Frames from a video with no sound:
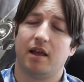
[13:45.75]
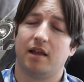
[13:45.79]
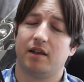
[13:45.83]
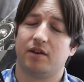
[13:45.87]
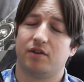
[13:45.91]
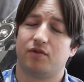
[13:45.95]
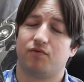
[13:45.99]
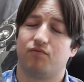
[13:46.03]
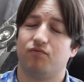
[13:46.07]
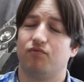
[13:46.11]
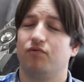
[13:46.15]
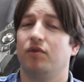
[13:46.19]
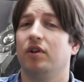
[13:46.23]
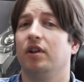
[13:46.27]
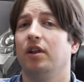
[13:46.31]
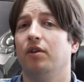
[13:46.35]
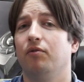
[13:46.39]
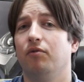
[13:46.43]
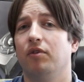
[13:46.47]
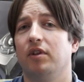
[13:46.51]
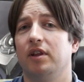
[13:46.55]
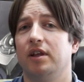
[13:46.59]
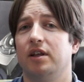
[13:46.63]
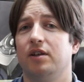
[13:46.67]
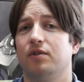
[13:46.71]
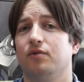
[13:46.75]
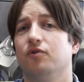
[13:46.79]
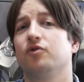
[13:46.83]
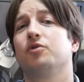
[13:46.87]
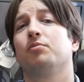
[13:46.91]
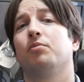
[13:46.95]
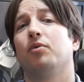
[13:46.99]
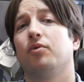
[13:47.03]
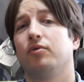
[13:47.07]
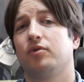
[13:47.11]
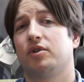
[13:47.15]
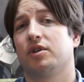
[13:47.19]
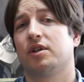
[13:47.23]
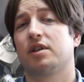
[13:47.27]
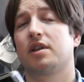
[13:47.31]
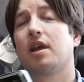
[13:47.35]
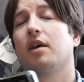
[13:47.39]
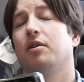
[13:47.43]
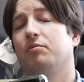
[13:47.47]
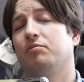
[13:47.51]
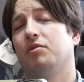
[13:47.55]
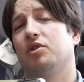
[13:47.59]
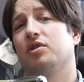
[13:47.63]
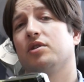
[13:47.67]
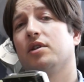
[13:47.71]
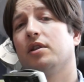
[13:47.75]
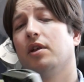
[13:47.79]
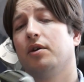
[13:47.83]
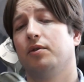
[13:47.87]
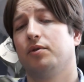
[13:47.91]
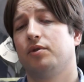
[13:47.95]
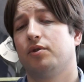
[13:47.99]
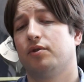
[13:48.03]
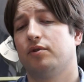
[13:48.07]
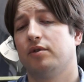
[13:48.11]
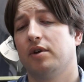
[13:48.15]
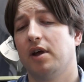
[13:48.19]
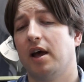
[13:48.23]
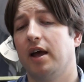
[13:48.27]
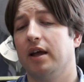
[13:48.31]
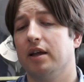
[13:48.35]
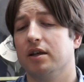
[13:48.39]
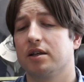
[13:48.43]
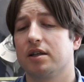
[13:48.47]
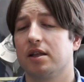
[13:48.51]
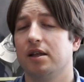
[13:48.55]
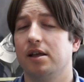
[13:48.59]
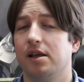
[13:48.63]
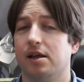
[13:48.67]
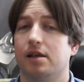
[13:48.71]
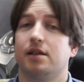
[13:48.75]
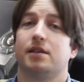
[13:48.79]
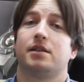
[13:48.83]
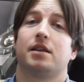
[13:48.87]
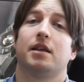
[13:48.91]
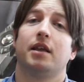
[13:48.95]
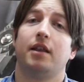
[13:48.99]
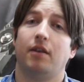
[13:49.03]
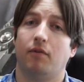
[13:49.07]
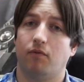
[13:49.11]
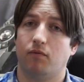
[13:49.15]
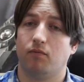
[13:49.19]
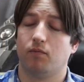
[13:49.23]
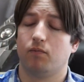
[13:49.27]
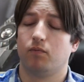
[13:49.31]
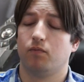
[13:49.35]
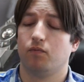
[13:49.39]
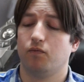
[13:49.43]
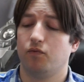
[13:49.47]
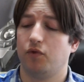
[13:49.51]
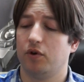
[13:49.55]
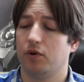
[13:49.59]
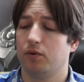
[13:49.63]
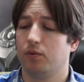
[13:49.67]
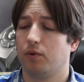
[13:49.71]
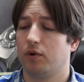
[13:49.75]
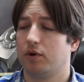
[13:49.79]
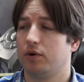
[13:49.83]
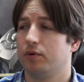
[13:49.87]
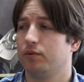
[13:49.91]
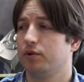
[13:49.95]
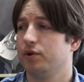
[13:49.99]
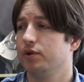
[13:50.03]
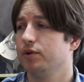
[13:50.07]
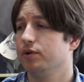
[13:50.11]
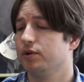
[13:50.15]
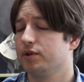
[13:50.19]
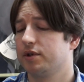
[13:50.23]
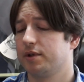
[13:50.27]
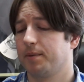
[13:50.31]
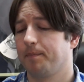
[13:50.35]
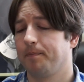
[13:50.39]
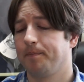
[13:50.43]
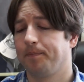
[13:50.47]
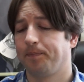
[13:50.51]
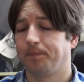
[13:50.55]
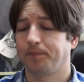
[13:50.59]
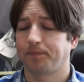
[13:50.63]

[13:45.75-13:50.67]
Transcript: it's really noticeable just how much louder it actually is in real world use.